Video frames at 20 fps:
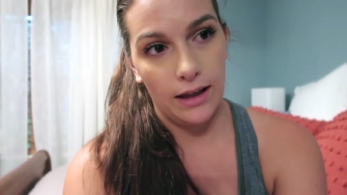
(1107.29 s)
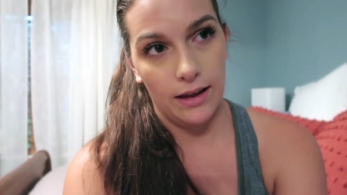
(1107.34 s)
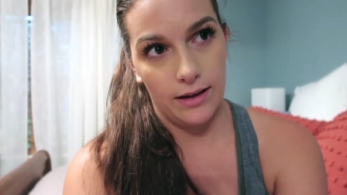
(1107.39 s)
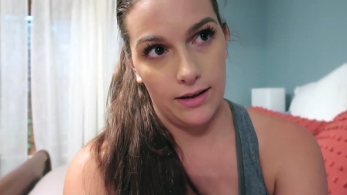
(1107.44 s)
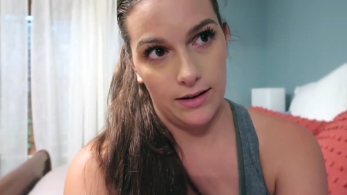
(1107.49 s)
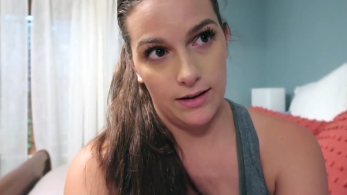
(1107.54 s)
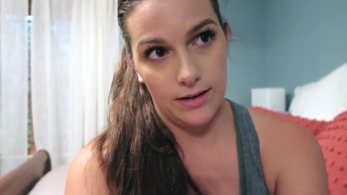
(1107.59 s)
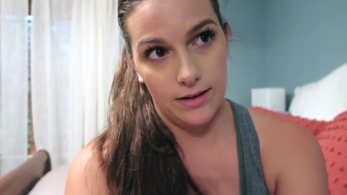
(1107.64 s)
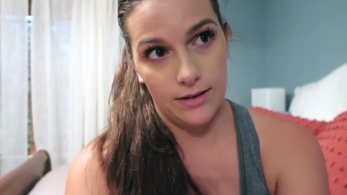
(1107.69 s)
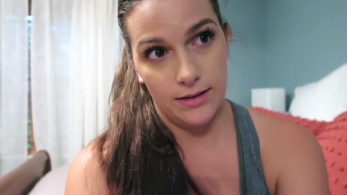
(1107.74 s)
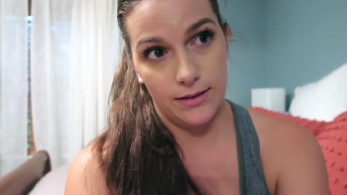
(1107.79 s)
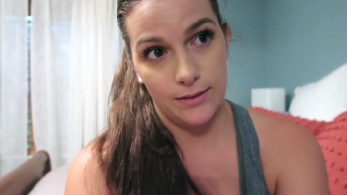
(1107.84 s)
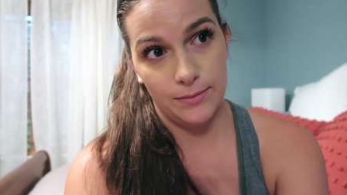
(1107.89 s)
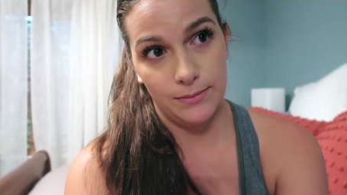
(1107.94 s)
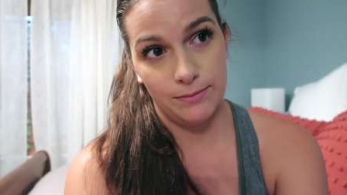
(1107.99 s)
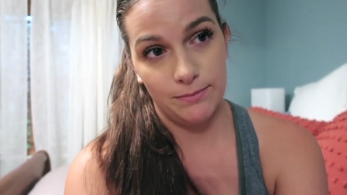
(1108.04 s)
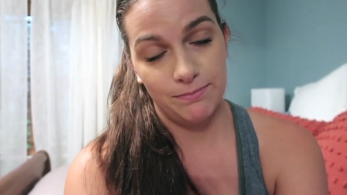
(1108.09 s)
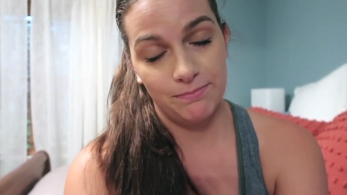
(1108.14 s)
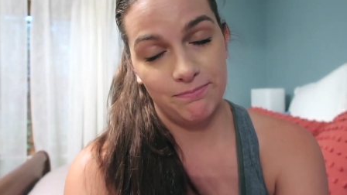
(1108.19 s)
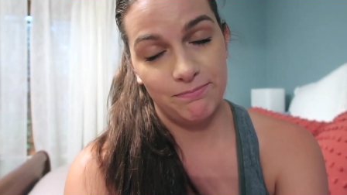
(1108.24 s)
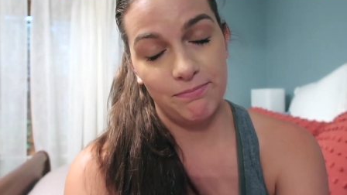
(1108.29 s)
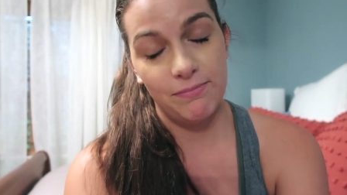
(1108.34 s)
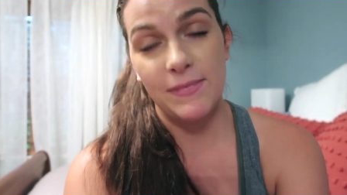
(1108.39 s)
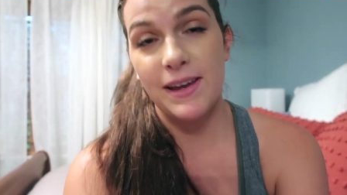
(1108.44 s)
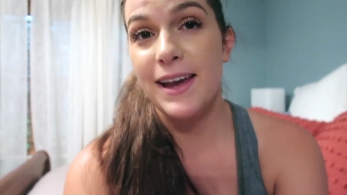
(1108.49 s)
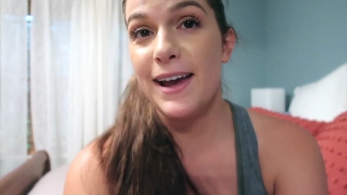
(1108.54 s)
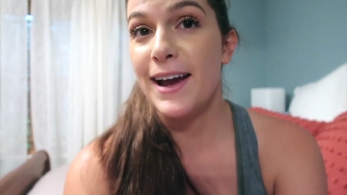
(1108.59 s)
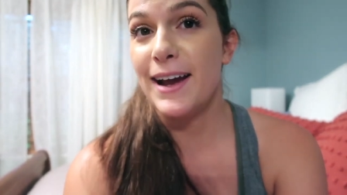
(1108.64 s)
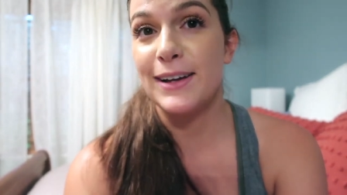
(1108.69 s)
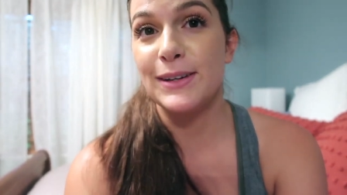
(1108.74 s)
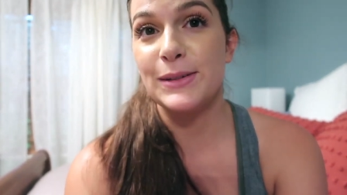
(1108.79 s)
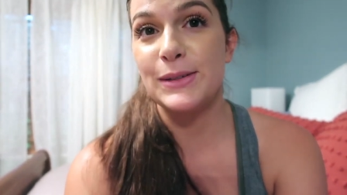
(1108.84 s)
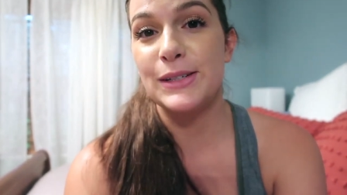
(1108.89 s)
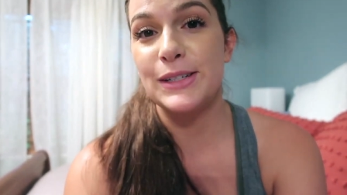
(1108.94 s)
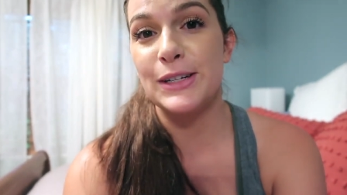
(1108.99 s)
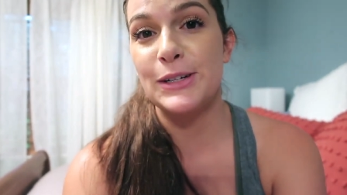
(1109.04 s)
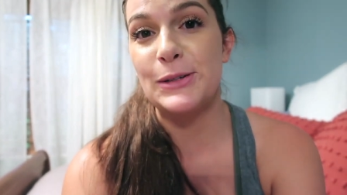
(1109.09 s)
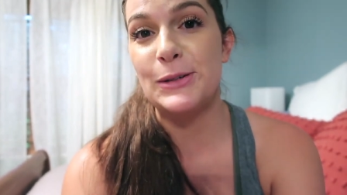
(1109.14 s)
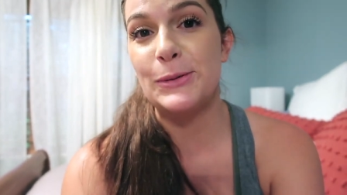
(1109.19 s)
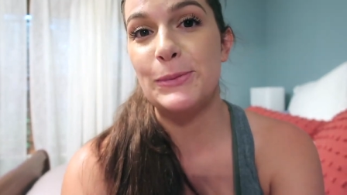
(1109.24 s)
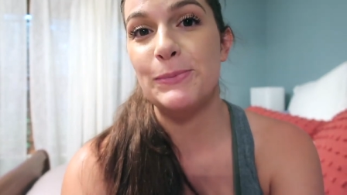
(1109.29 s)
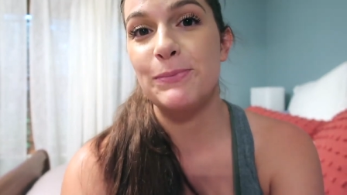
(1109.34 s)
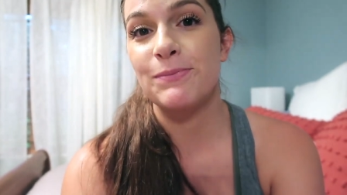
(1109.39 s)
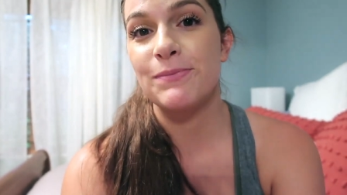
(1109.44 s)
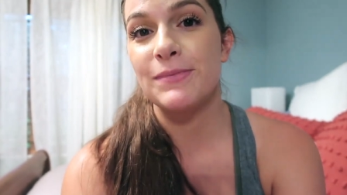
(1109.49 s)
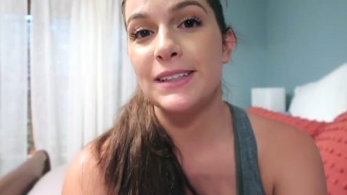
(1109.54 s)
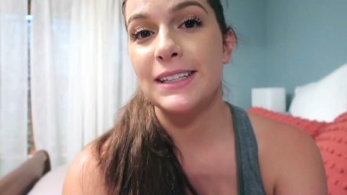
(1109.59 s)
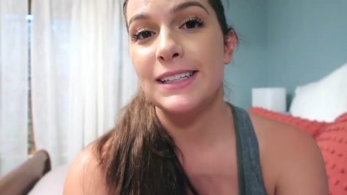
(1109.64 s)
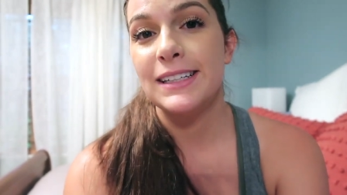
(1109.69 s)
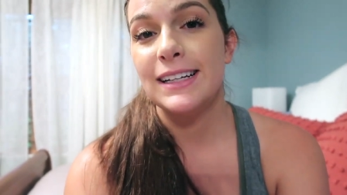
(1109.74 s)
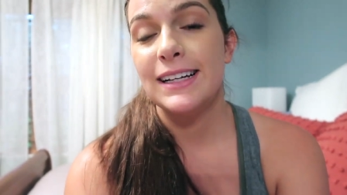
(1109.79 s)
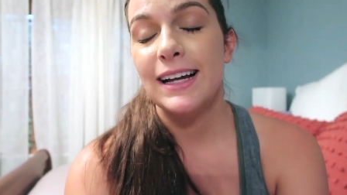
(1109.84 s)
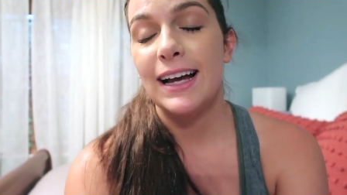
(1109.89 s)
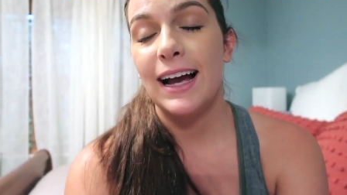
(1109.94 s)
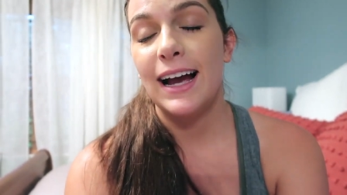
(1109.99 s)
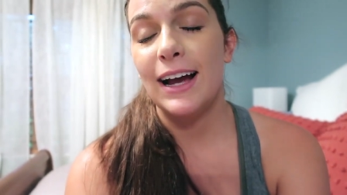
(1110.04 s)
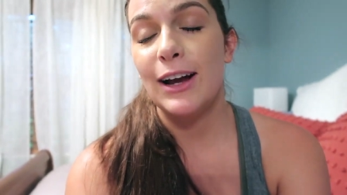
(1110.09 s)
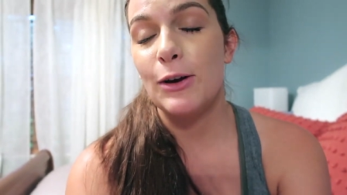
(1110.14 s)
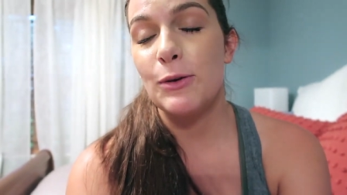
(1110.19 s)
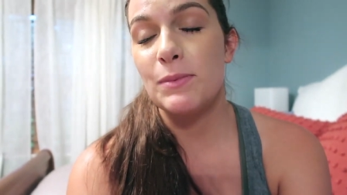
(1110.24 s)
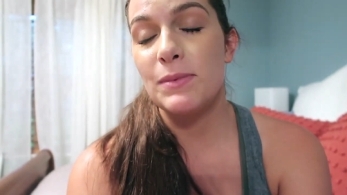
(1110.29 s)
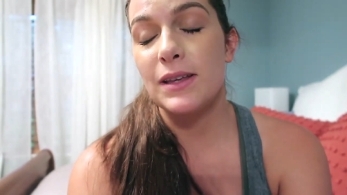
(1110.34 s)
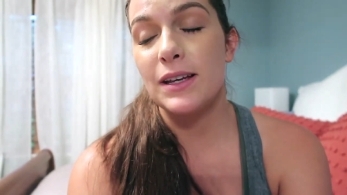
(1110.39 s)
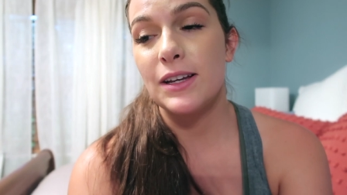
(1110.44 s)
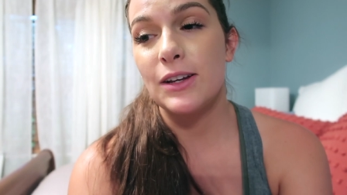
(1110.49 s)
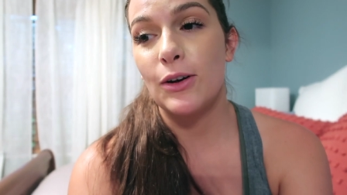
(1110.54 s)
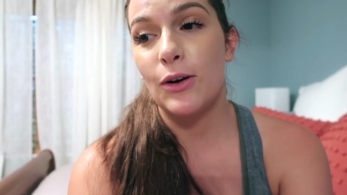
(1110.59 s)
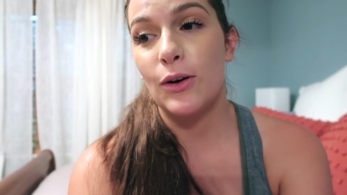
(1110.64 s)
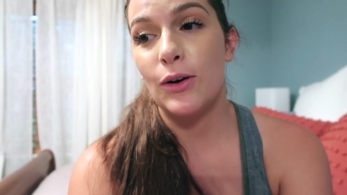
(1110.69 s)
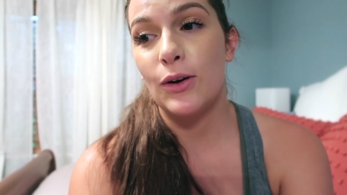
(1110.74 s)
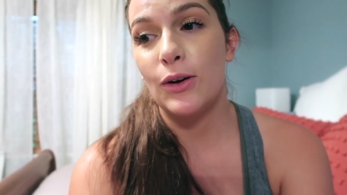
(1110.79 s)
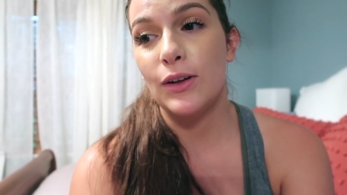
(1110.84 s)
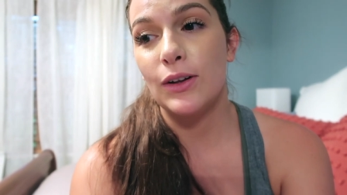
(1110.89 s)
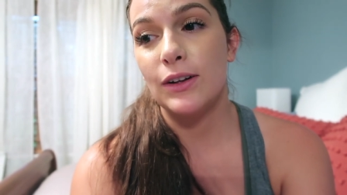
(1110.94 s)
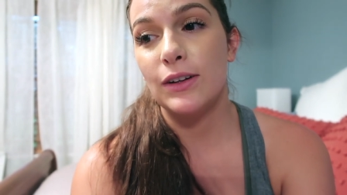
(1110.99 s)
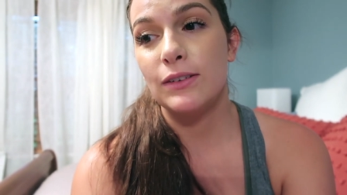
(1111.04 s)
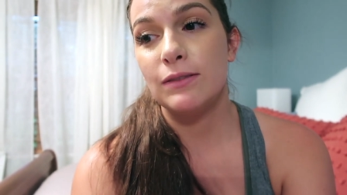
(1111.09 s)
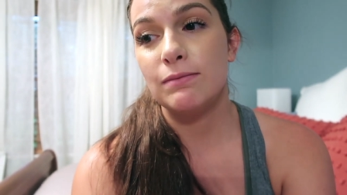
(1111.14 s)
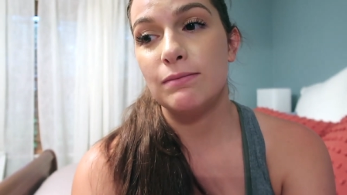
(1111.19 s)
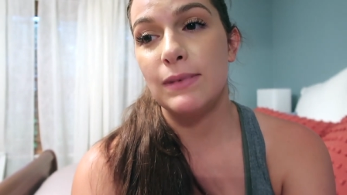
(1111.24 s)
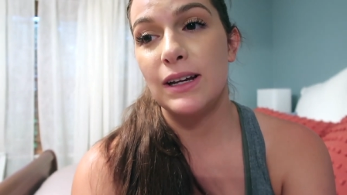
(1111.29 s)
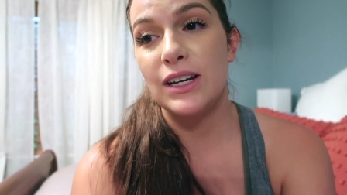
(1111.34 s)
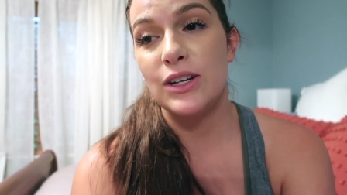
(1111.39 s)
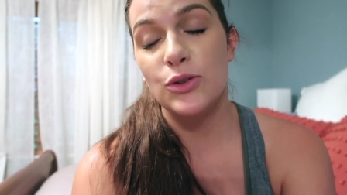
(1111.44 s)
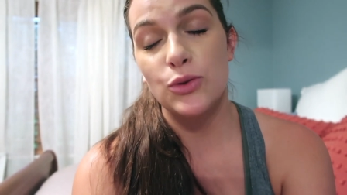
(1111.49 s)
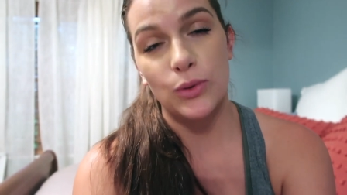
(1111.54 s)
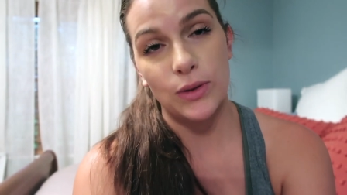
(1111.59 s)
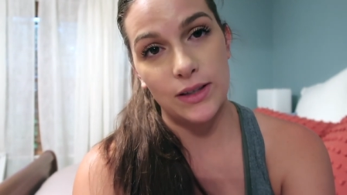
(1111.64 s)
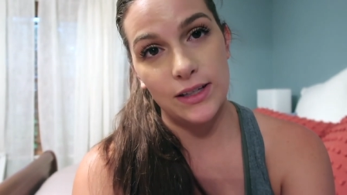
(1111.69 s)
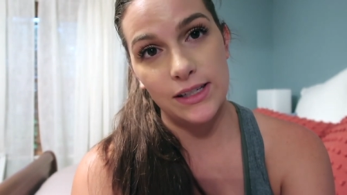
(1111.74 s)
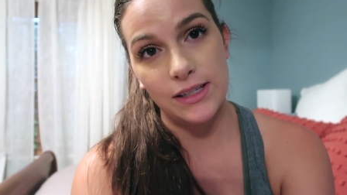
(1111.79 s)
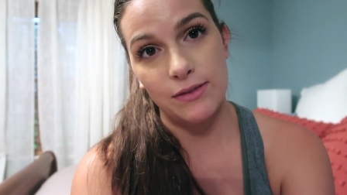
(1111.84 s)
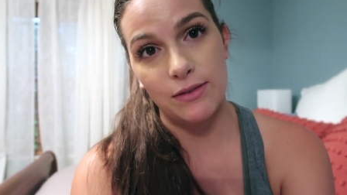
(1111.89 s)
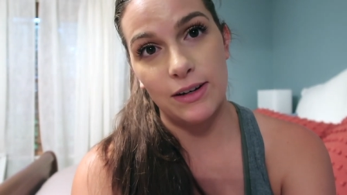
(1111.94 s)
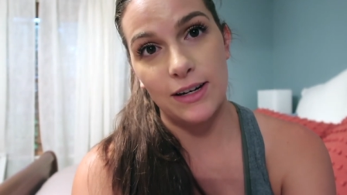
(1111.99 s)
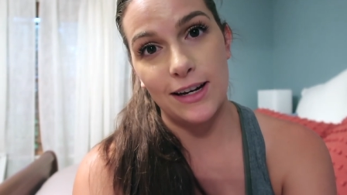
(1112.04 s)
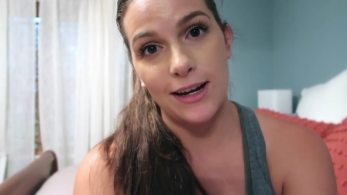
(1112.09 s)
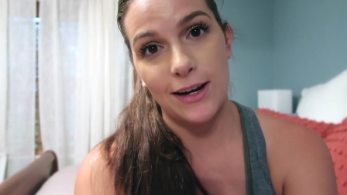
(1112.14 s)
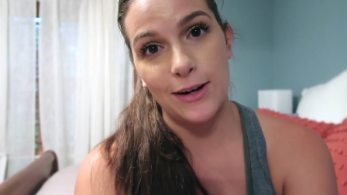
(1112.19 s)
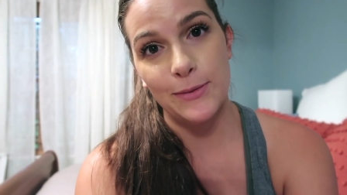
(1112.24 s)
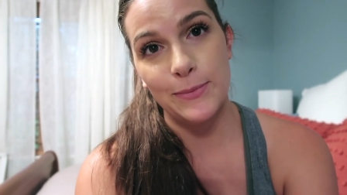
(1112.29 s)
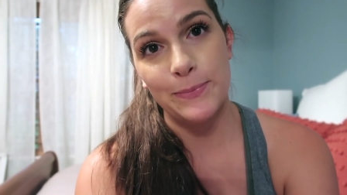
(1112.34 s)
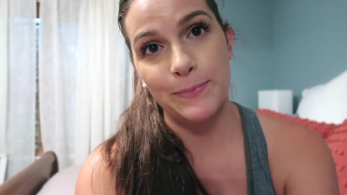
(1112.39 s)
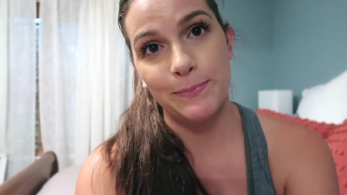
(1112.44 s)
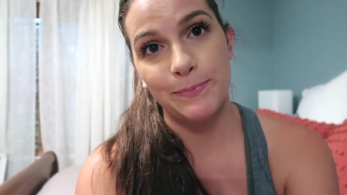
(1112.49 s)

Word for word: Um, yeah, so I hope that y'all enjoyed this video,